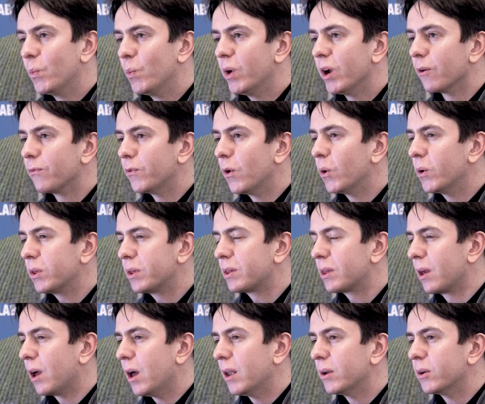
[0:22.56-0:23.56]
We are
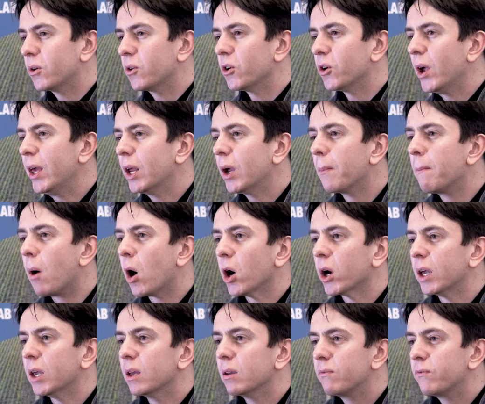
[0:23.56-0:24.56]
focused on creating a
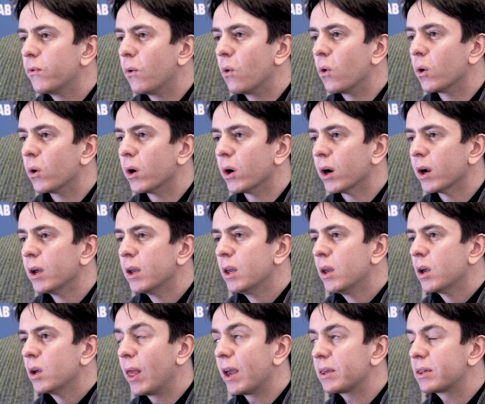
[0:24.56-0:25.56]
market for
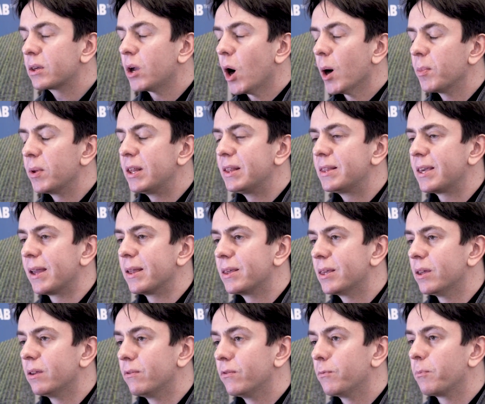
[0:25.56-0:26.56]
less
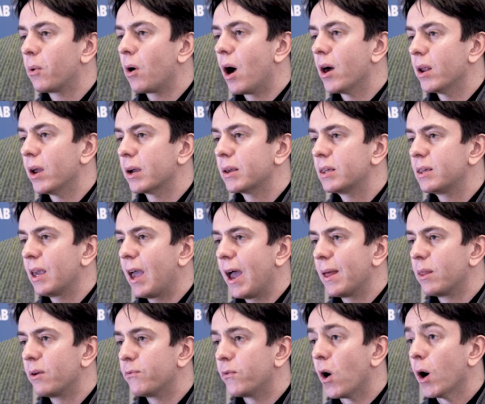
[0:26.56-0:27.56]
carbon-intensive products
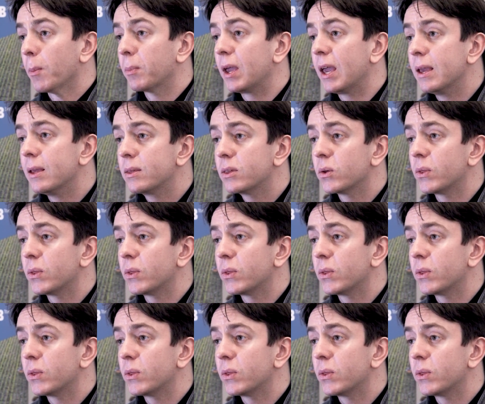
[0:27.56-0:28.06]
at the farm gate.